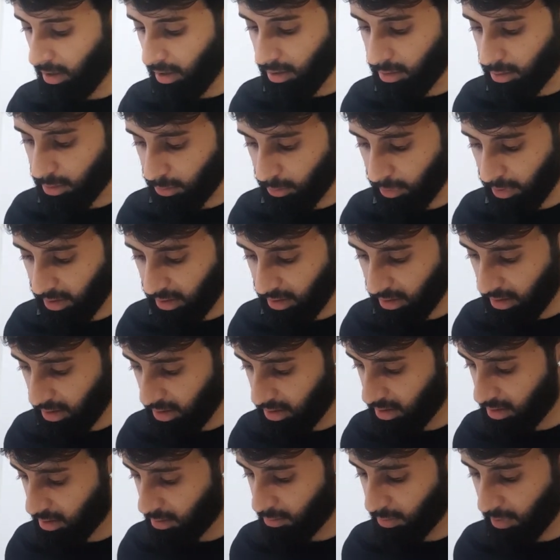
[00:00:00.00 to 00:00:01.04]
So what
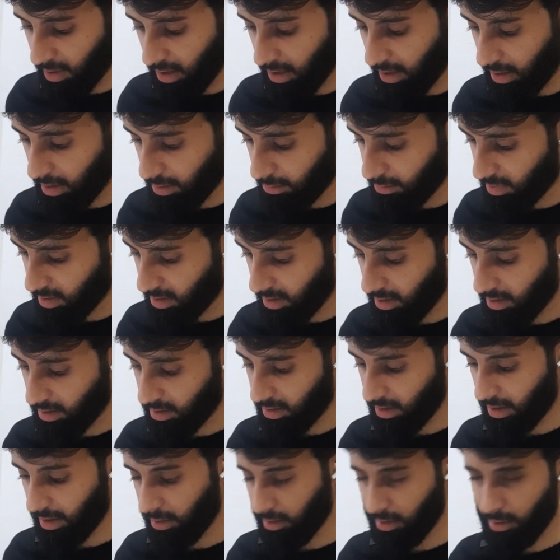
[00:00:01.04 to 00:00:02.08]
this becomes is
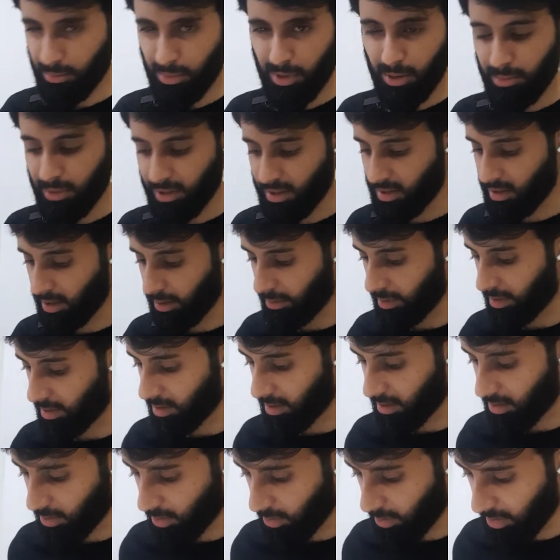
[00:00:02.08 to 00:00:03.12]
that you can probably see where this
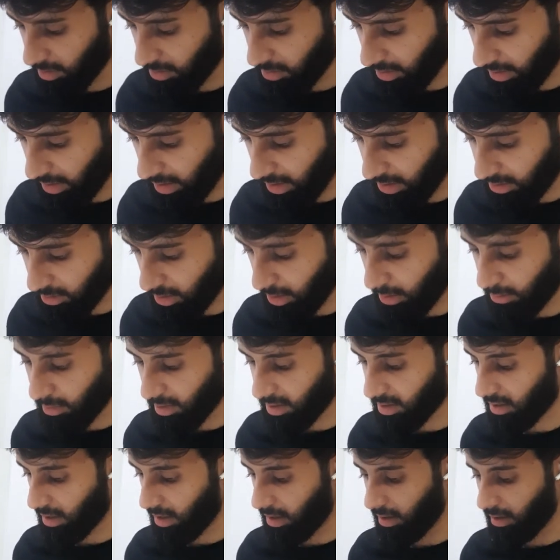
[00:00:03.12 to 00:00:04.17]
is going. Sorry, n square plus
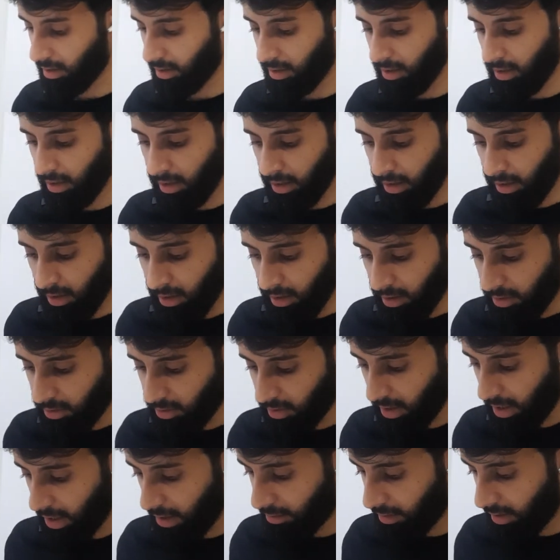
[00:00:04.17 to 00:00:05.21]
10n. So
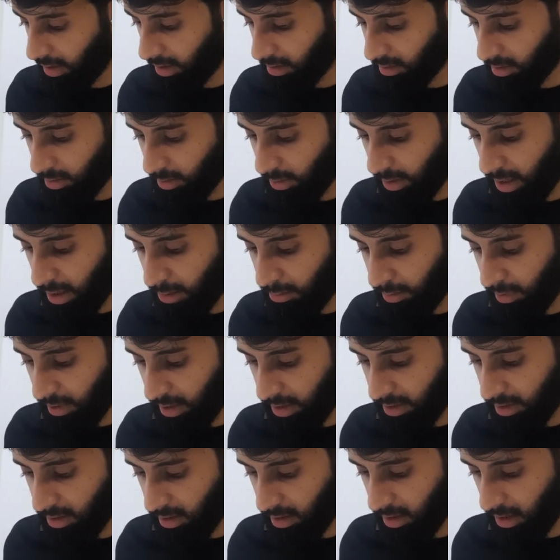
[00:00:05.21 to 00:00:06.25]
you have n square plus